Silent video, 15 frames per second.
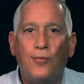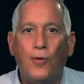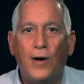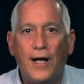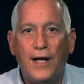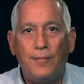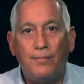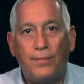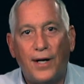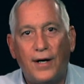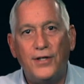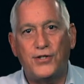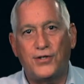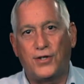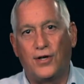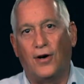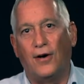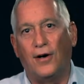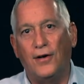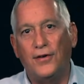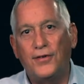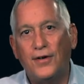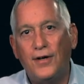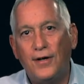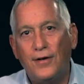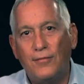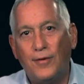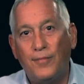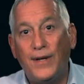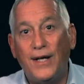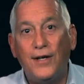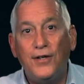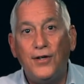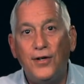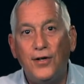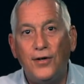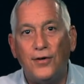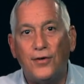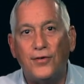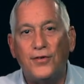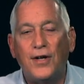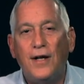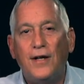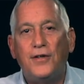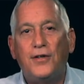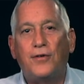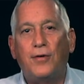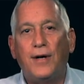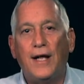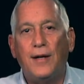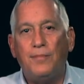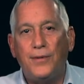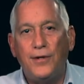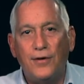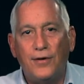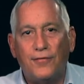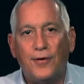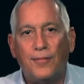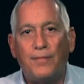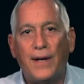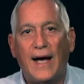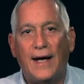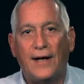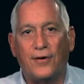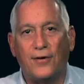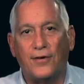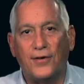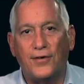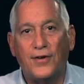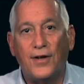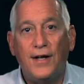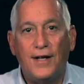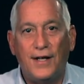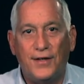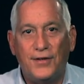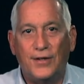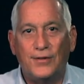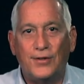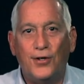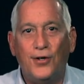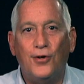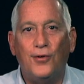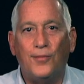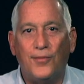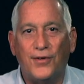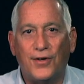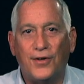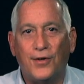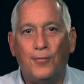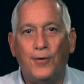way punch cards were being used to create beautiful patterns in the looms and the